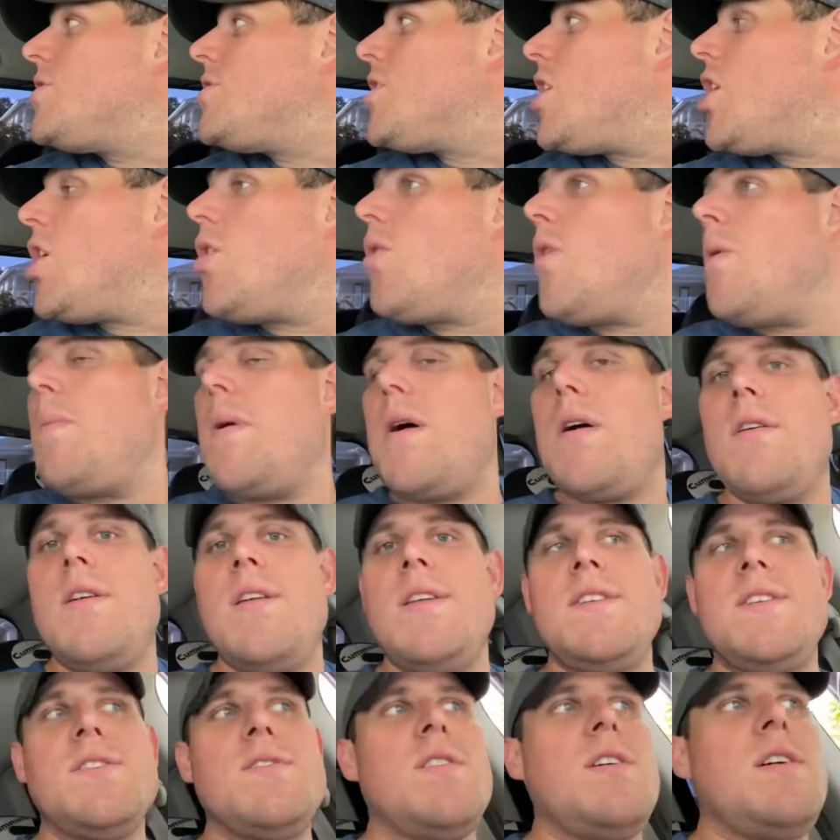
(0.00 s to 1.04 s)
though about
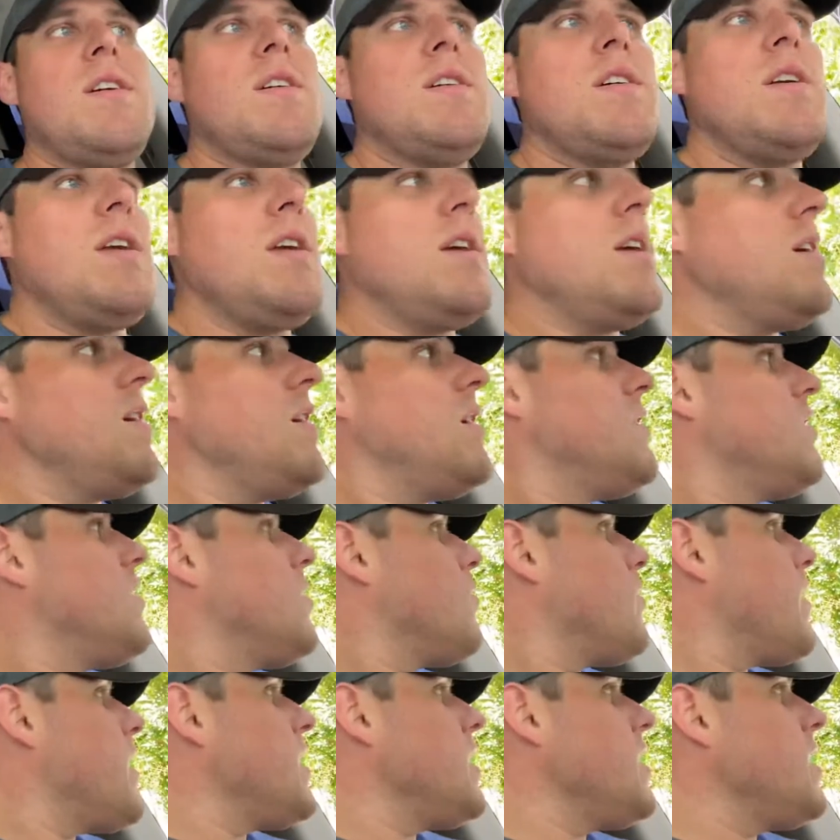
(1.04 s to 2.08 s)
installing
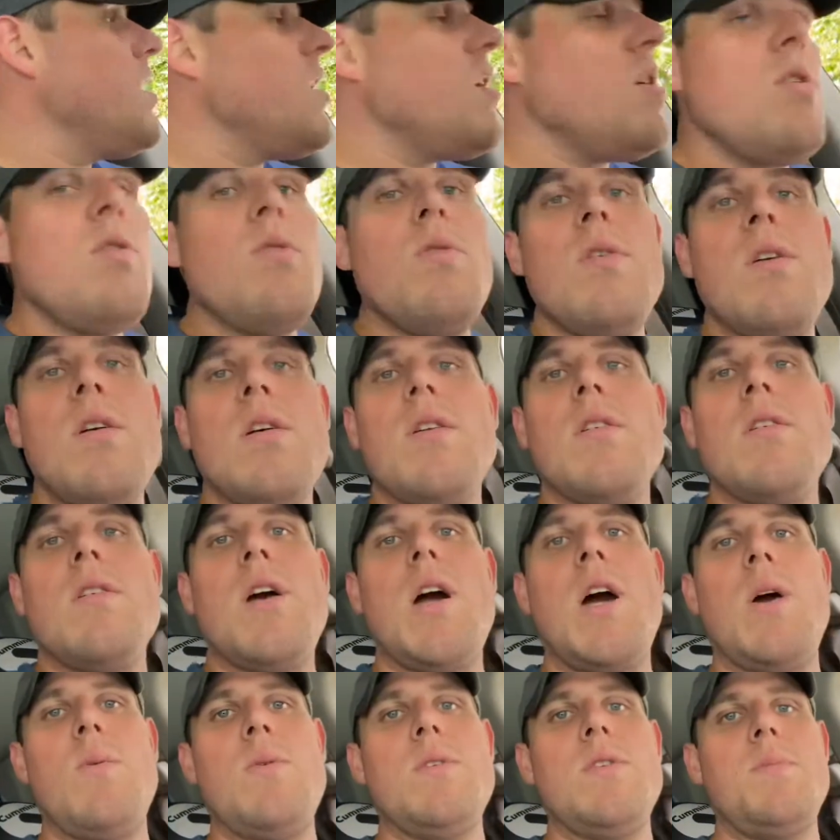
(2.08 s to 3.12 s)
the radio,
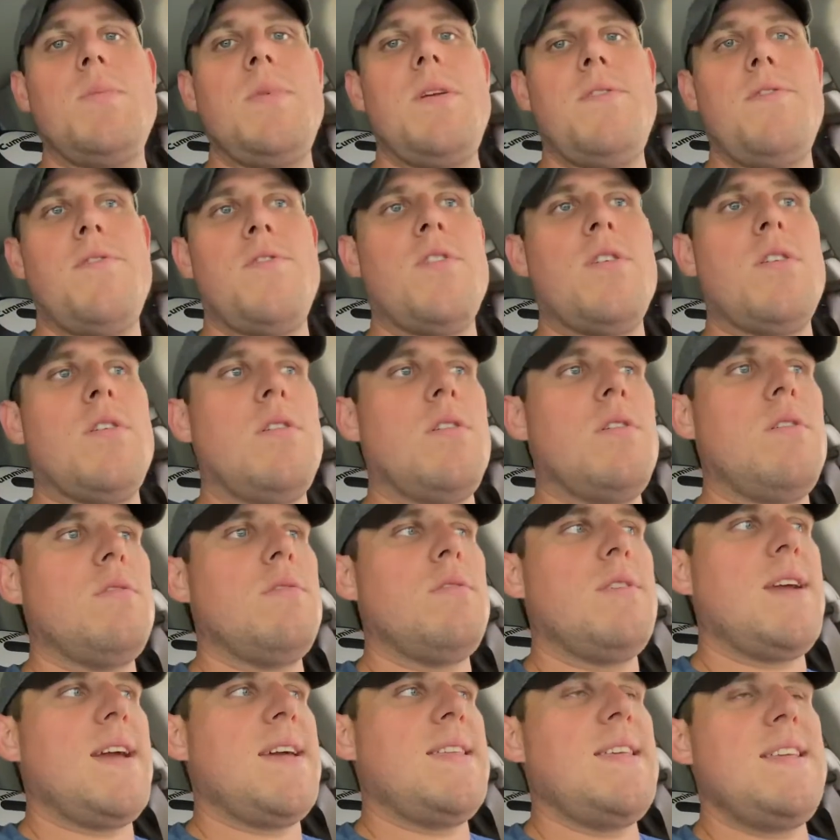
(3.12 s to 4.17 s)
will it be for
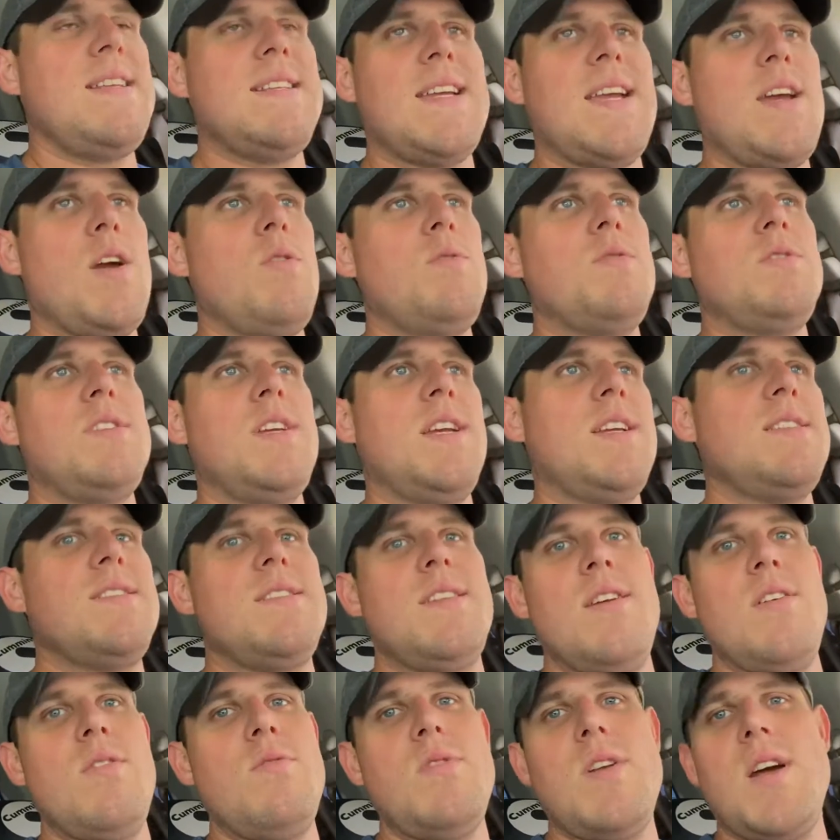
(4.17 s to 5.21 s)
I think it's like 06
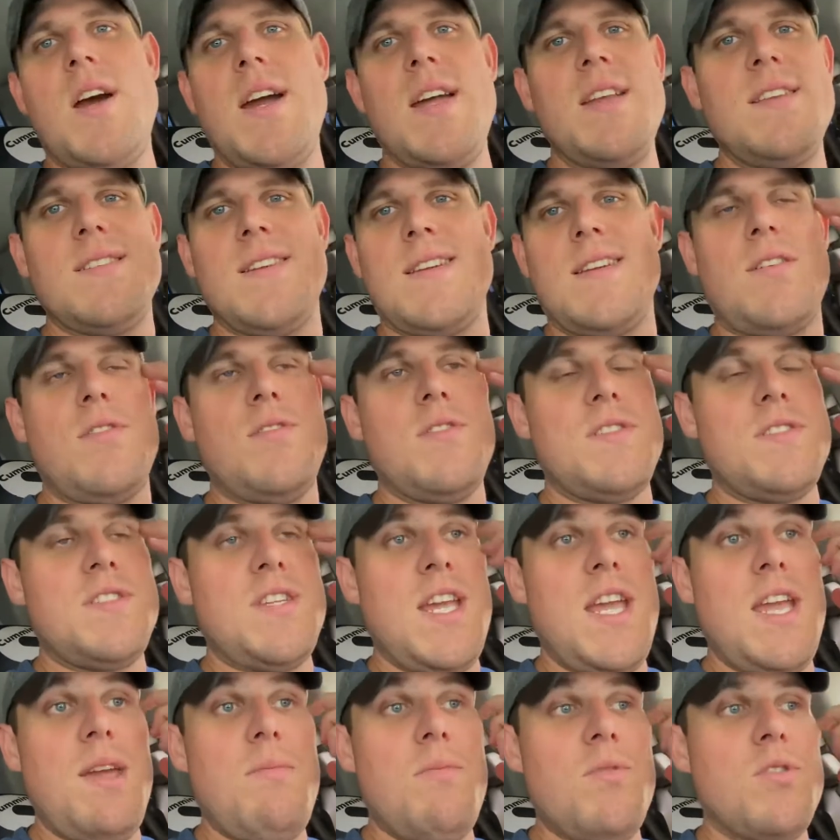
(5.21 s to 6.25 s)
to 09, like all the
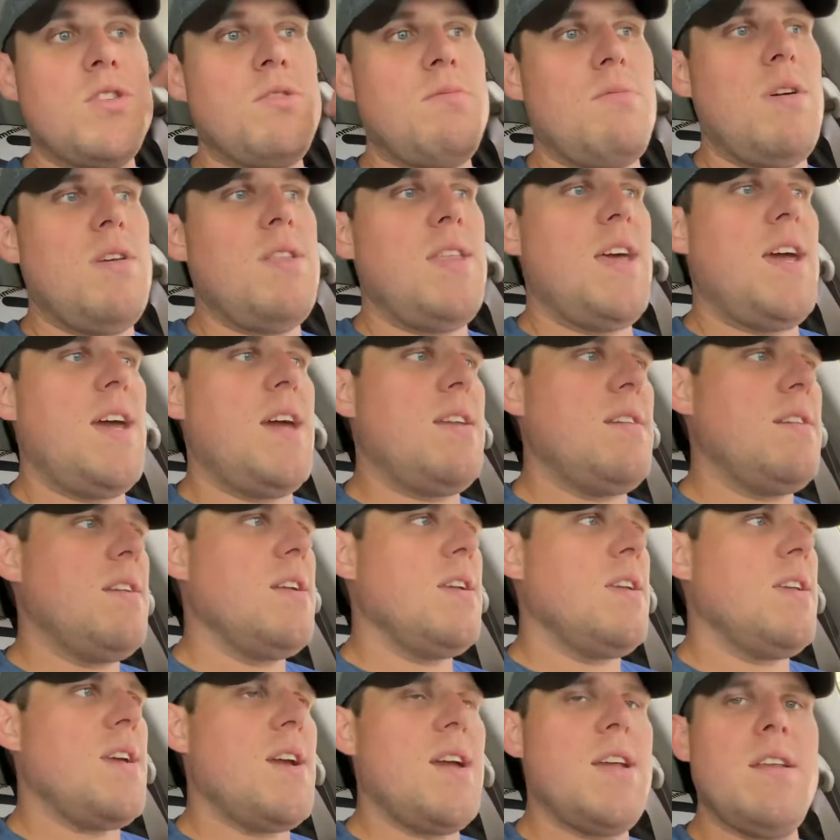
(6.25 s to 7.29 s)
same or something like that,
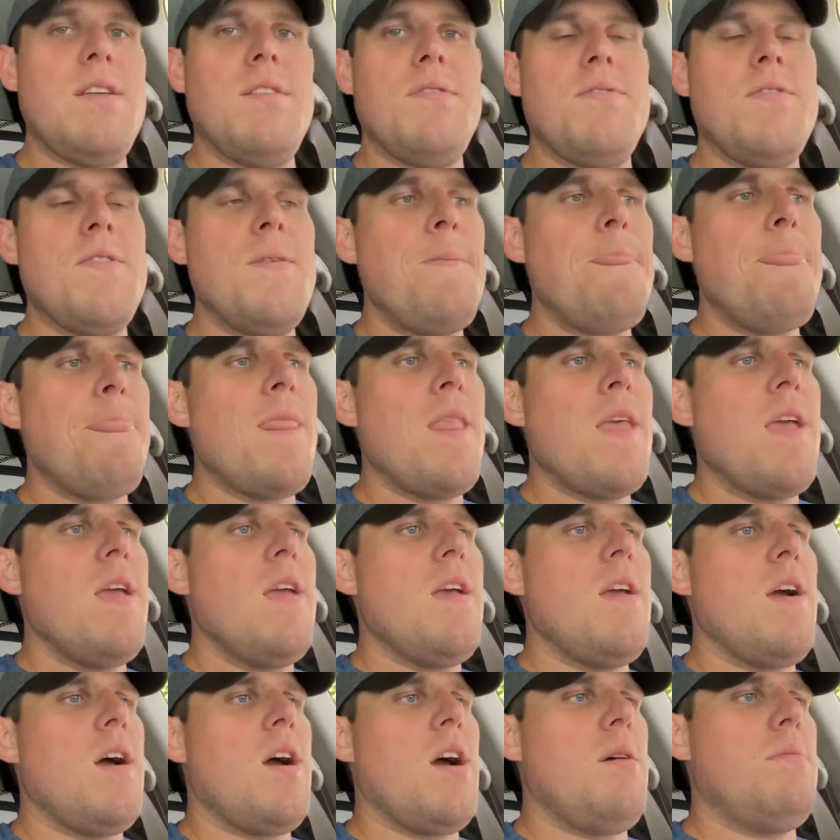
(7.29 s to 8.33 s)
kind of.
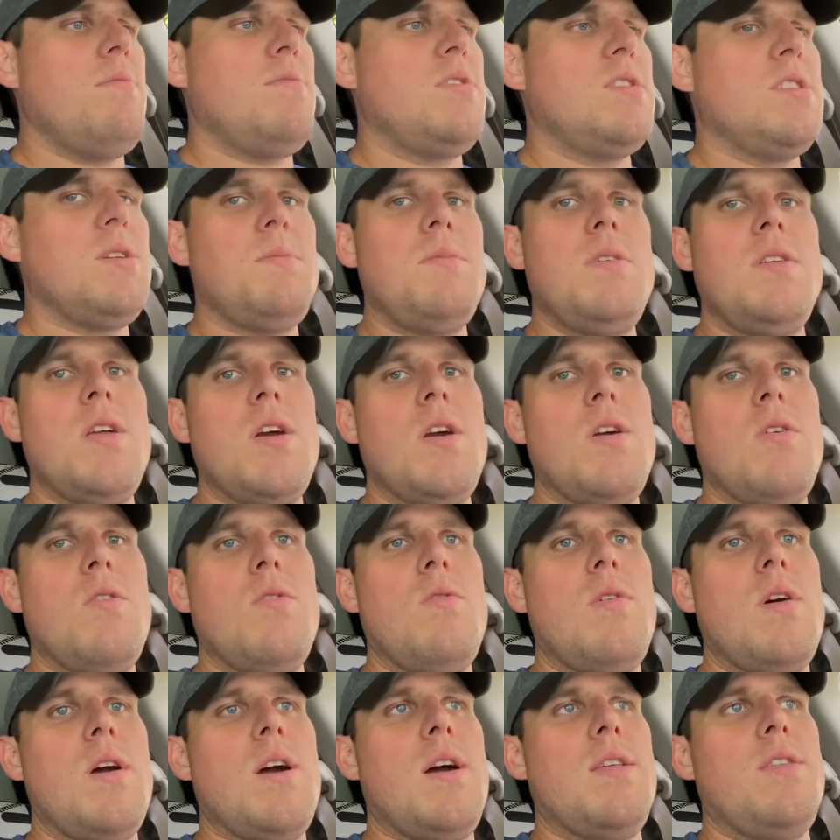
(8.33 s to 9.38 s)
Just let me
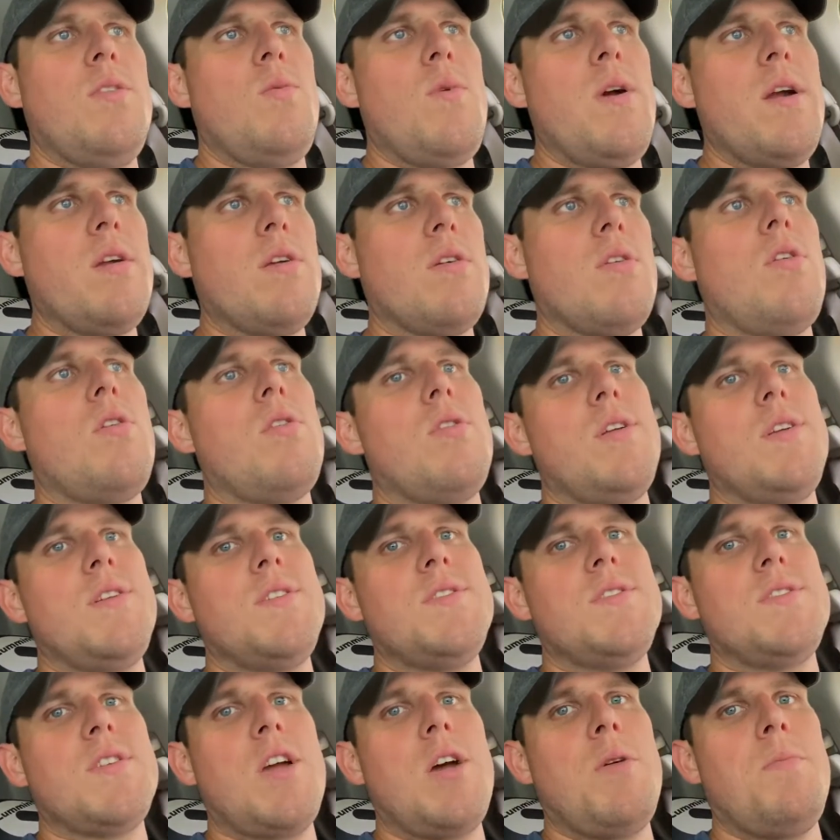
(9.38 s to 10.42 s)
know. The wiring
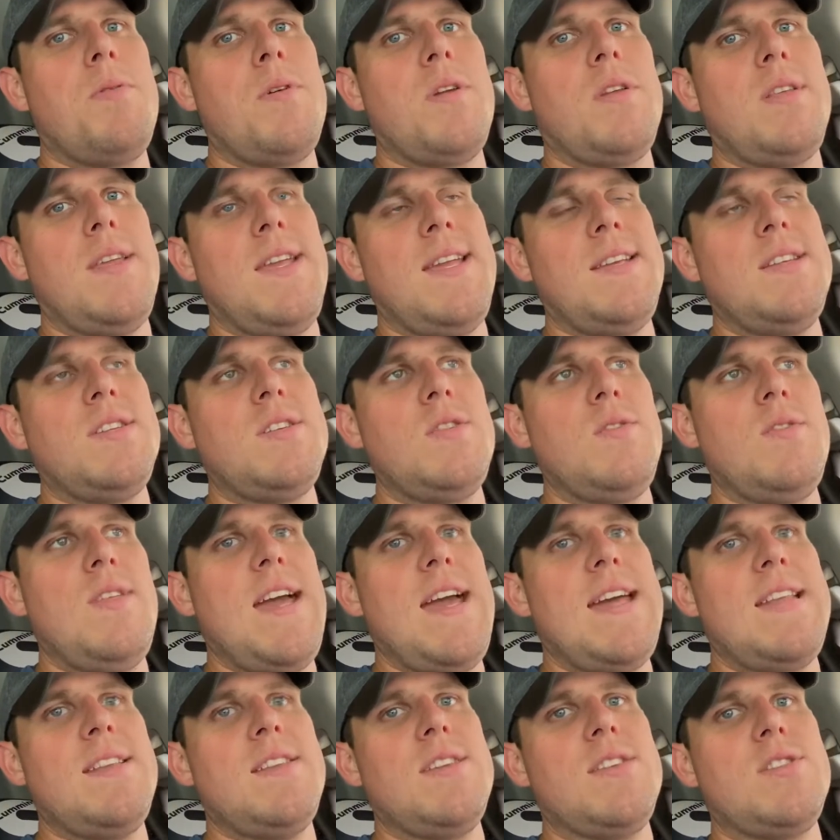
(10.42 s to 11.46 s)
harness, I'll put a link to
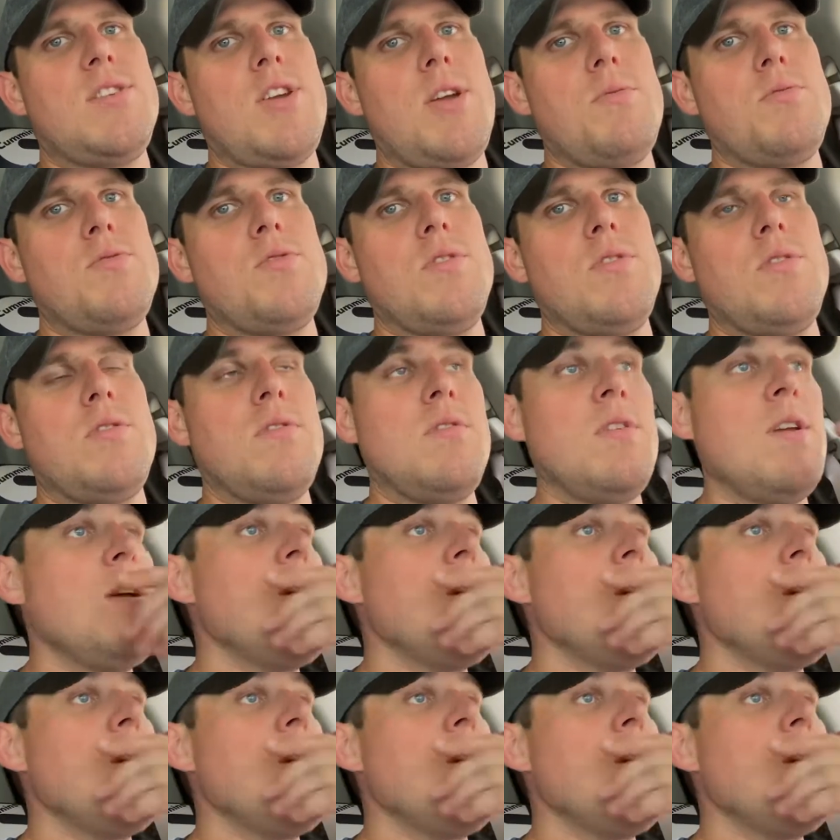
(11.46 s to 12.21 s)
that in the description.